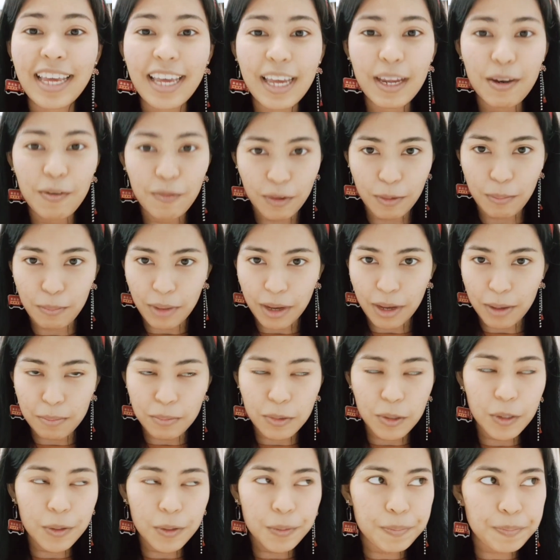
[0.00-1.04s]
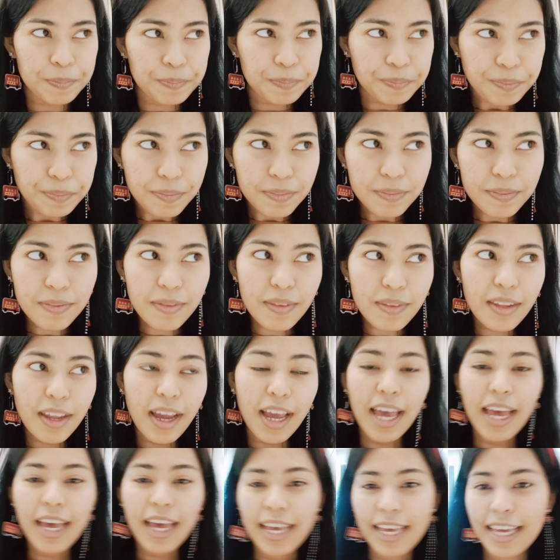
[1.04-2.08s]
can remember
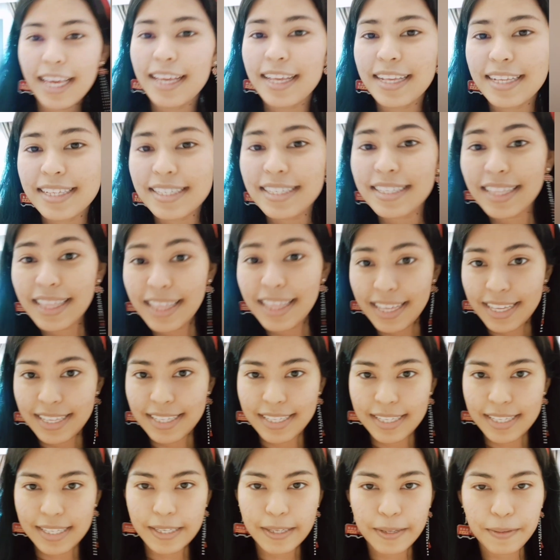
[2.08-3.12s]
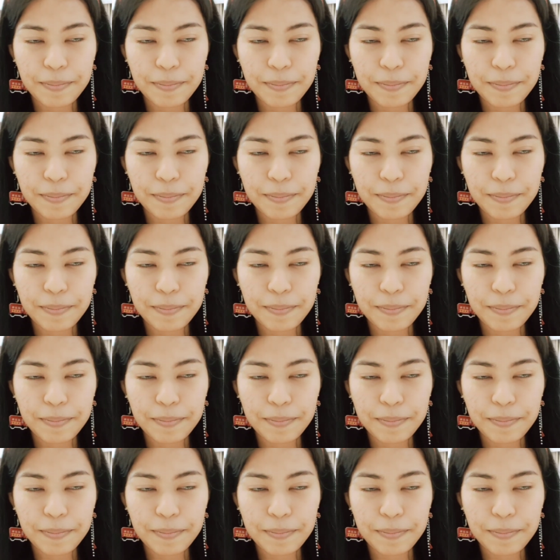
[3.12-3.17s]
is this.